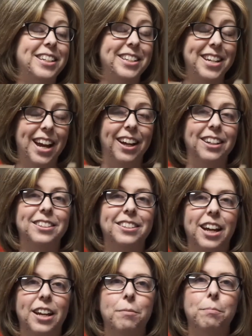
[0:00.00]
Yes,
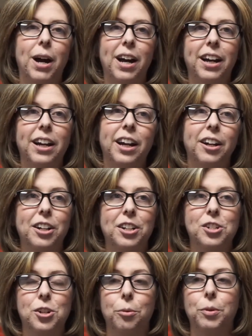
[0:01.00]
and my air
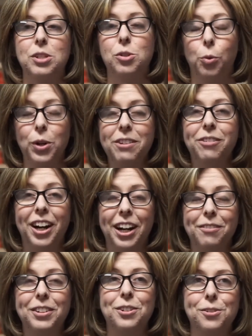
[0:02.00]
conditioner was
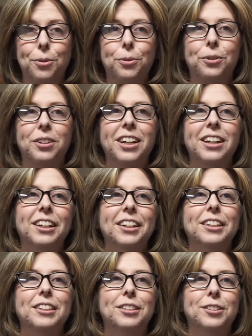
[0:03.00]
25 years old.
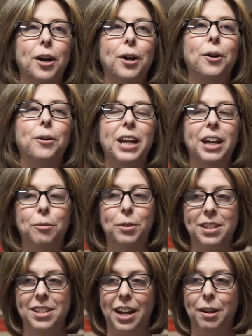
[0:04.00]
So it
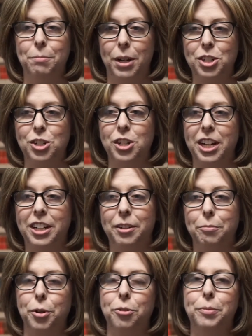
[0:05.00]
was a much needed
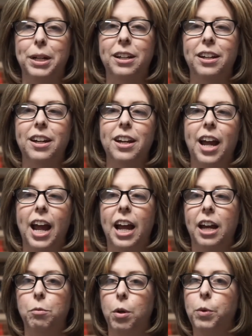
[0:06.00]
improvement.
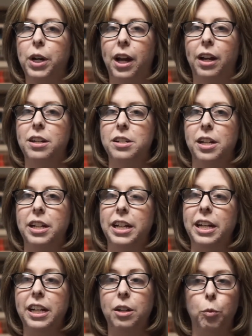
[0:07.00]
And we went ahead and did
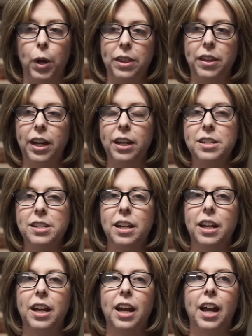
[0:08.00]
heating with it.
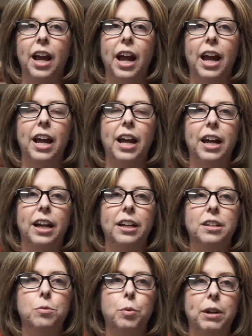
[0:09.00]

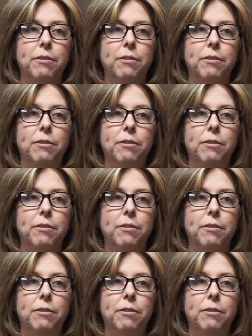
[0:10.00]
And we've